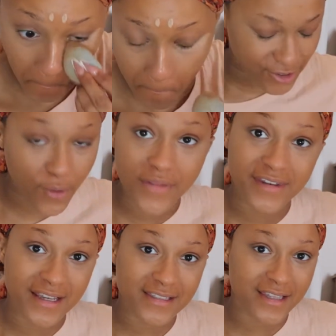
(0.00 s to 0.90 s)
So the
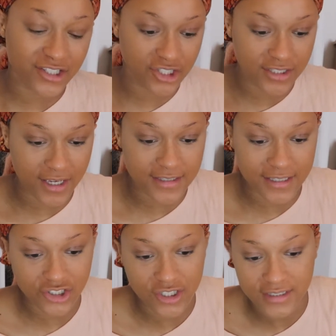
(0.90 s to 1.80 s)
next thing that she does
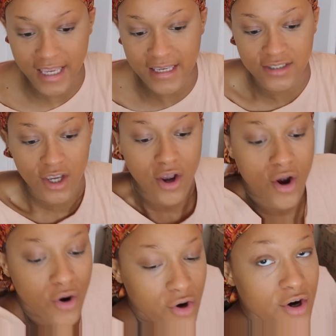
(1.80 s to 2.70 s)
is she takes
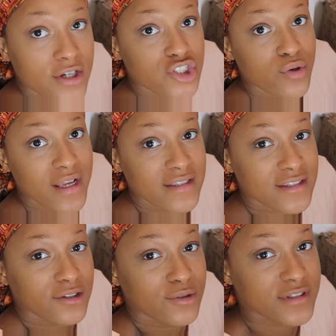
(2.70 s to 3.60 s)
her
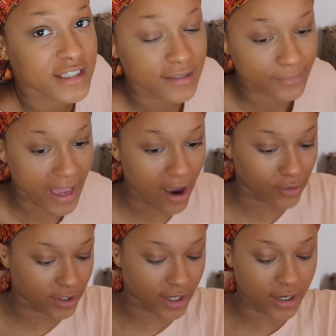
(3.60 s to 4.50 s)
translucent
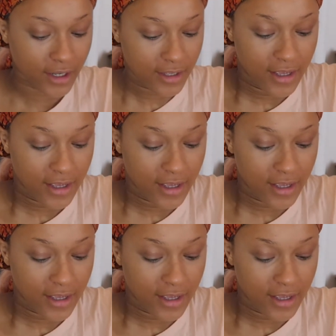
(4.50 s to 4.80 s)
powder